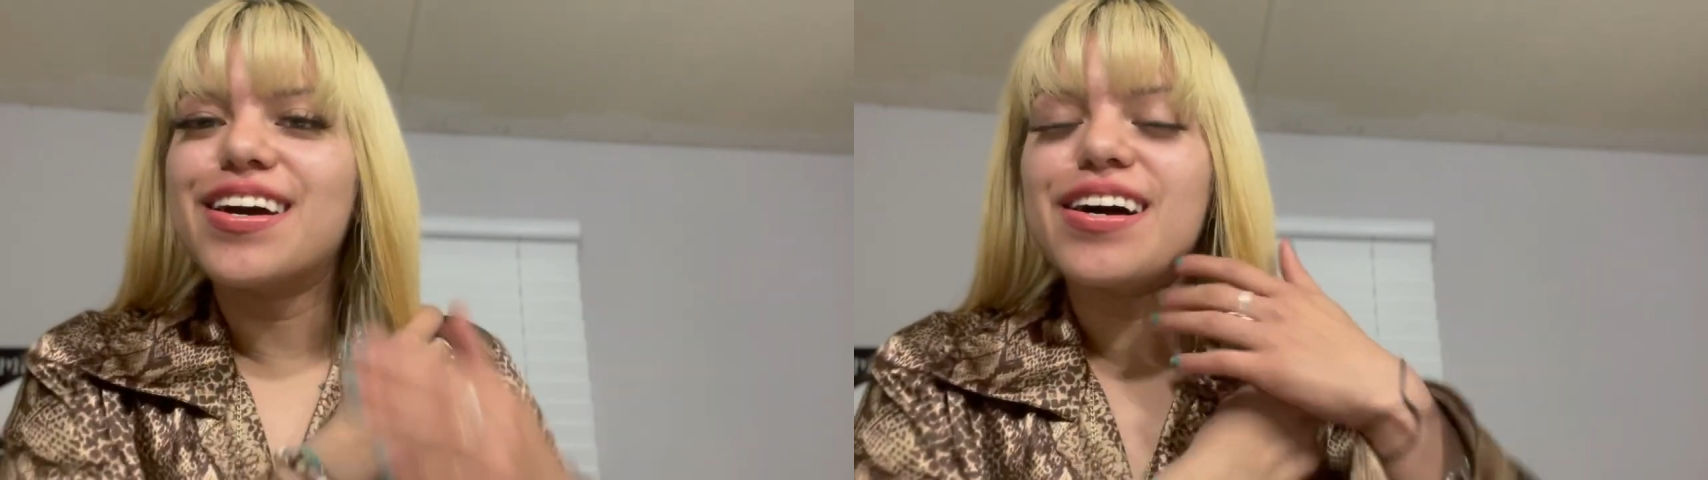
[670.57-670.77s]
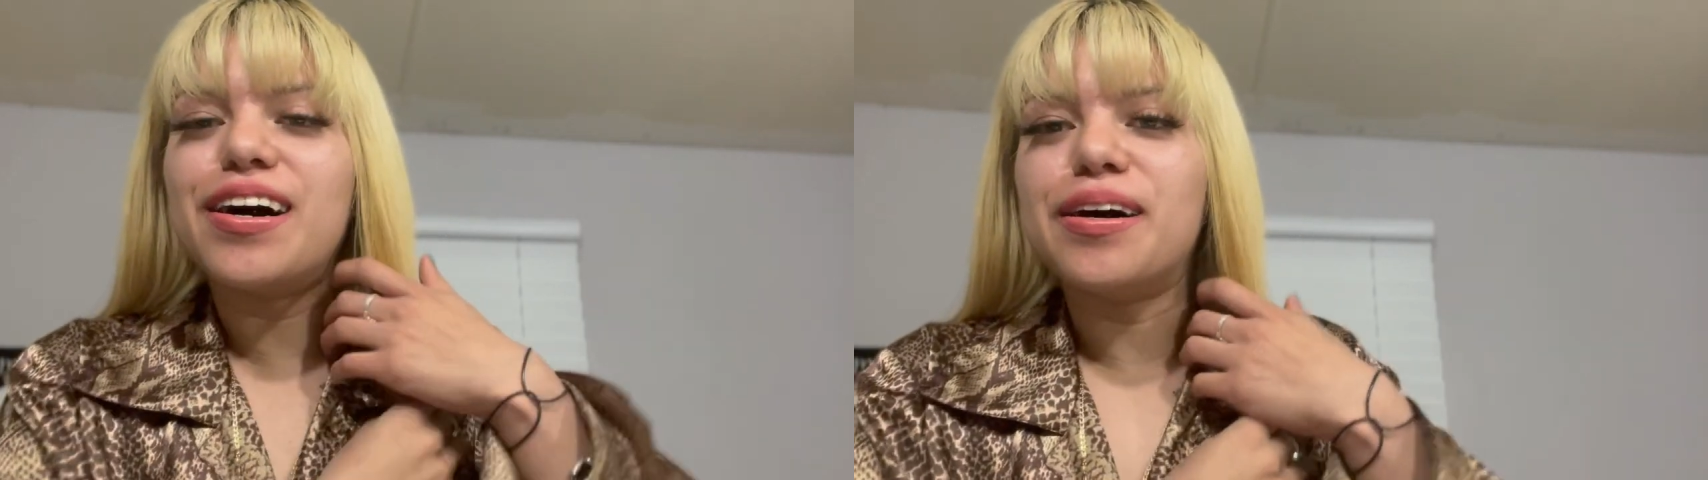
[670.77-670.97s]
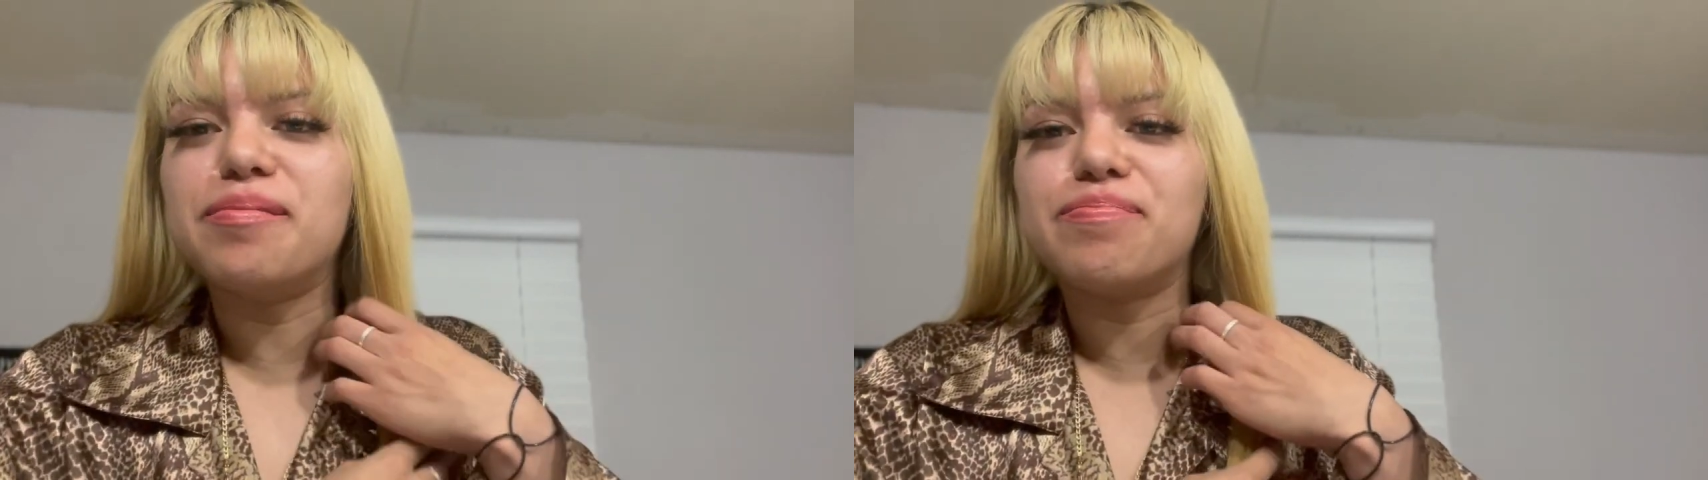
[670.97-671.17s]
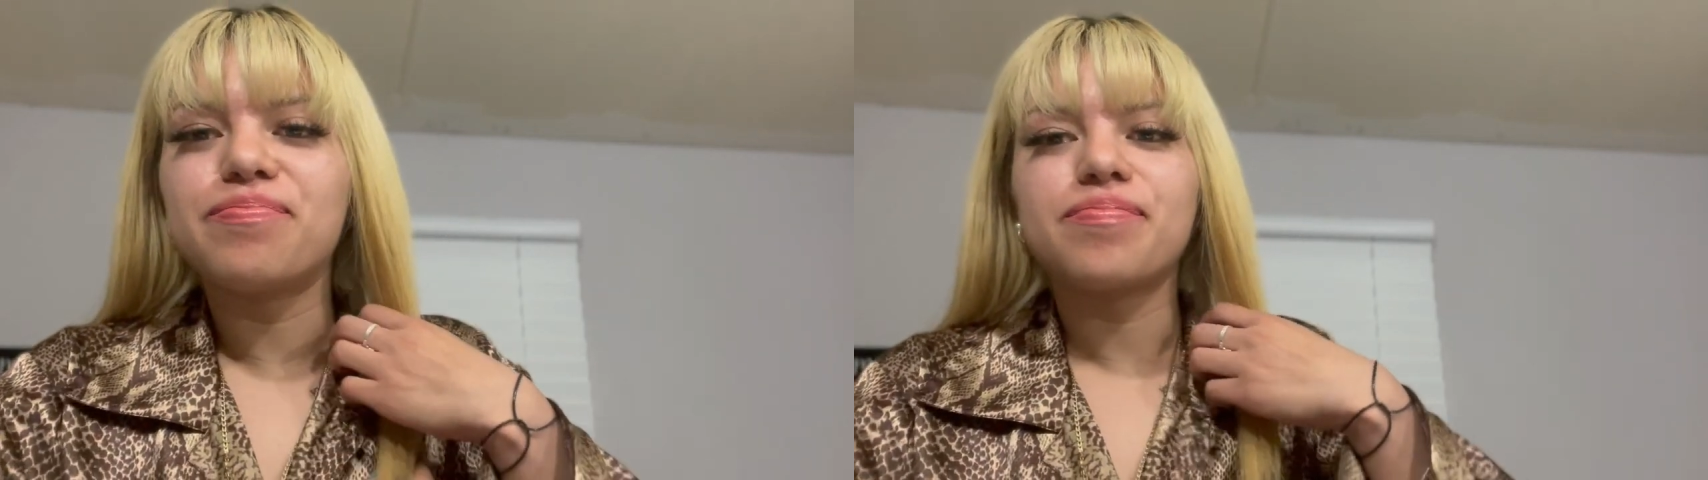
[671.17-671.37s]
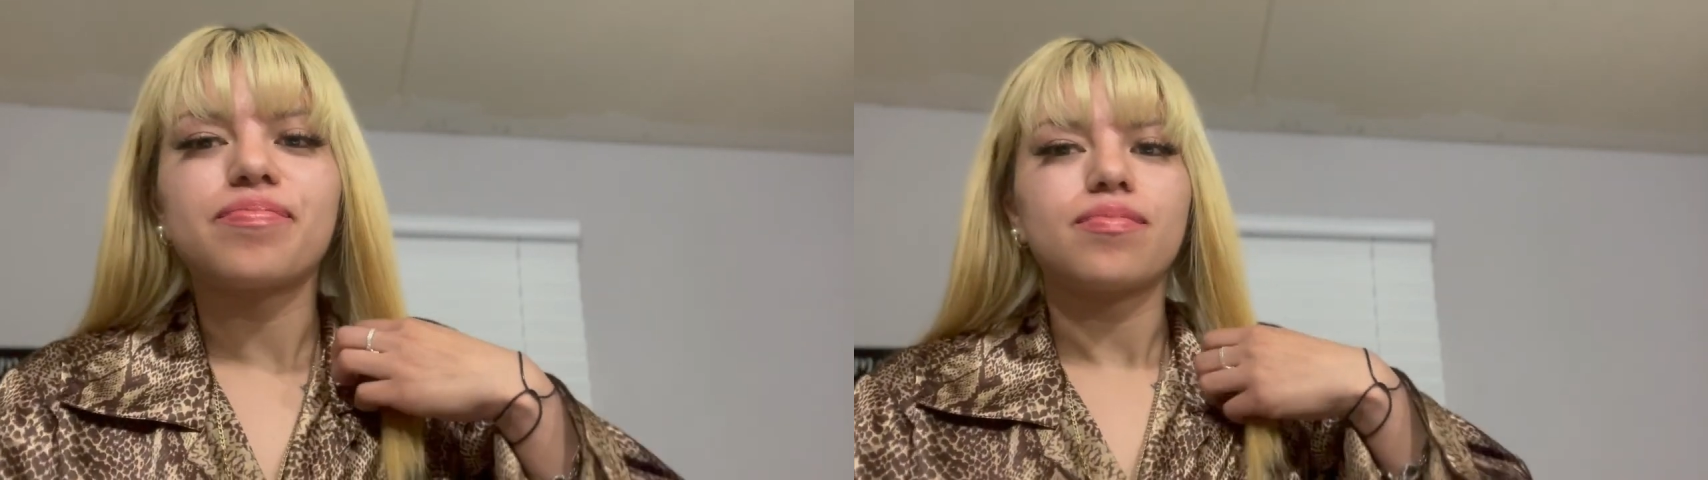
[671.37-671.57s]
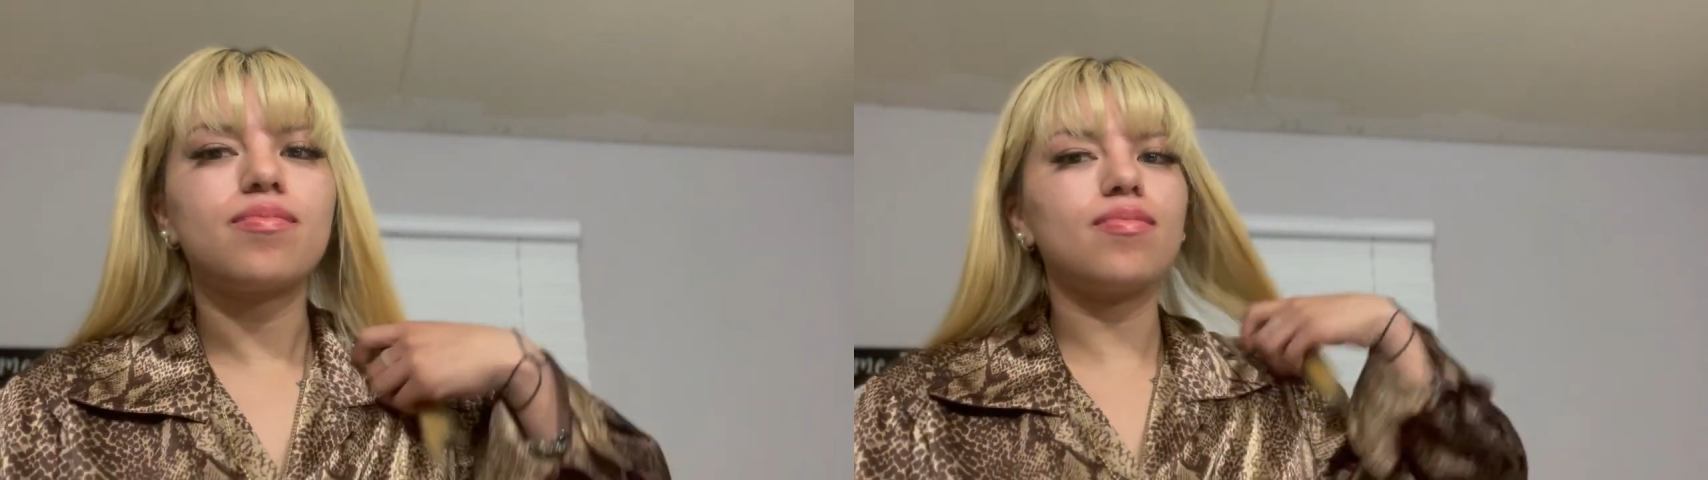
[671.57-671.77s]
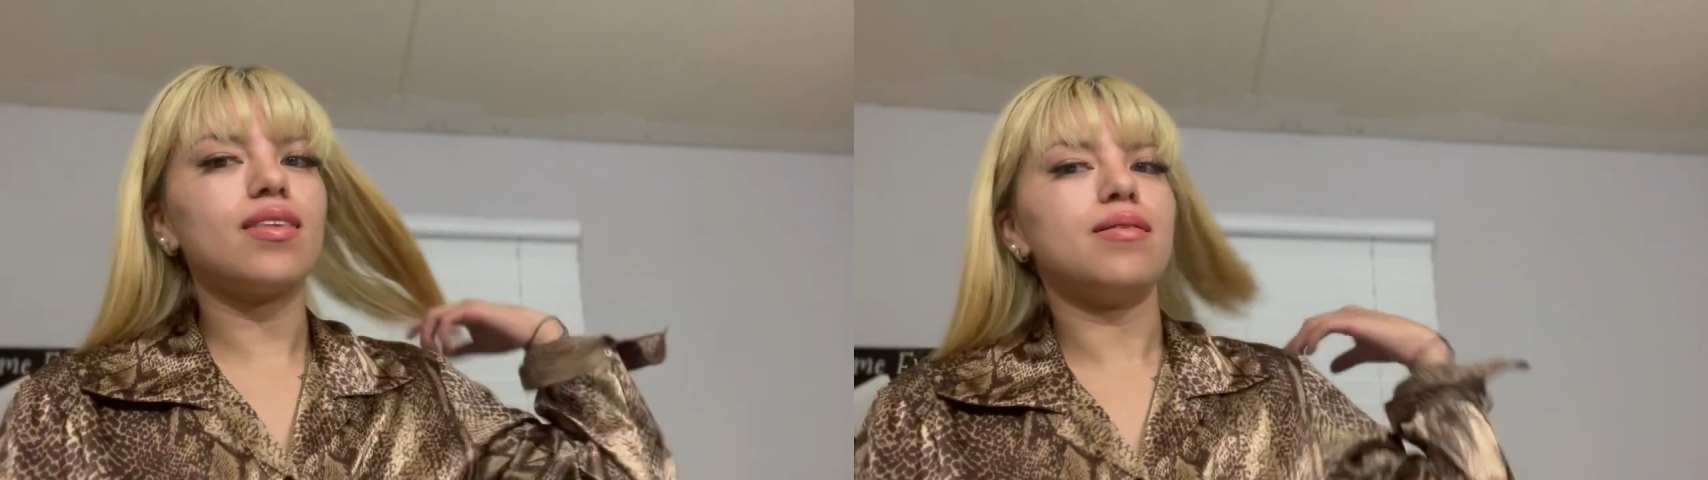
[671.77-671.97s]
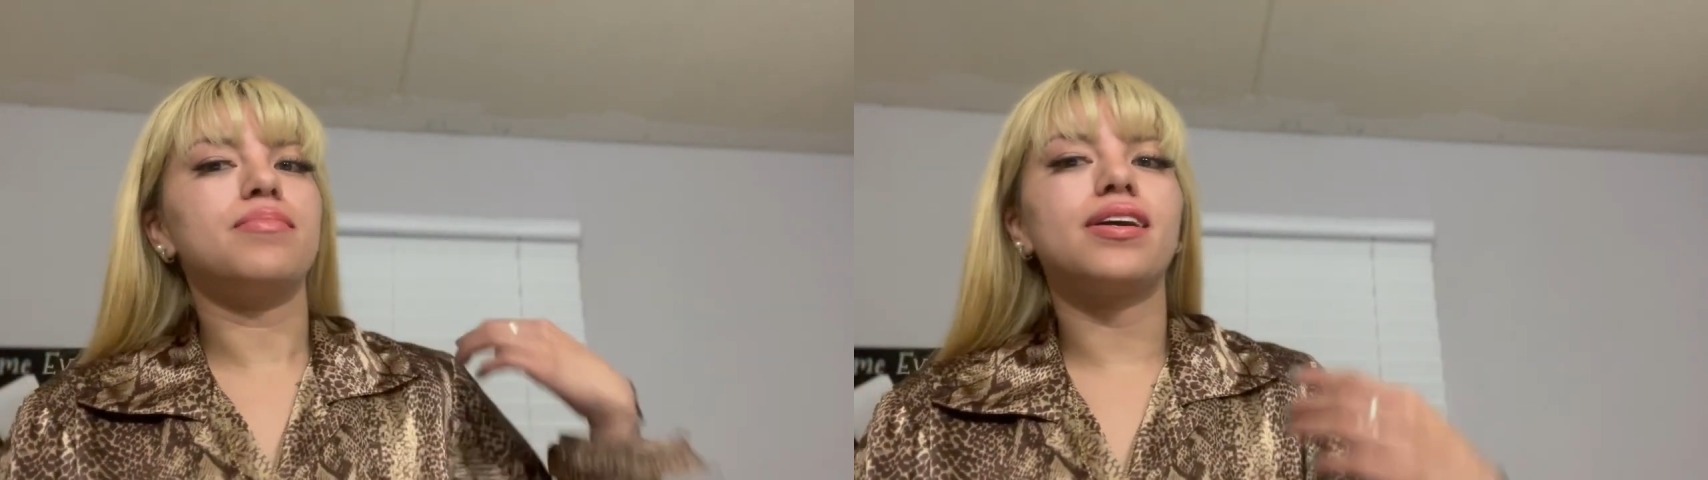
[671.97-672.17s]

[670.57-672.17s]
But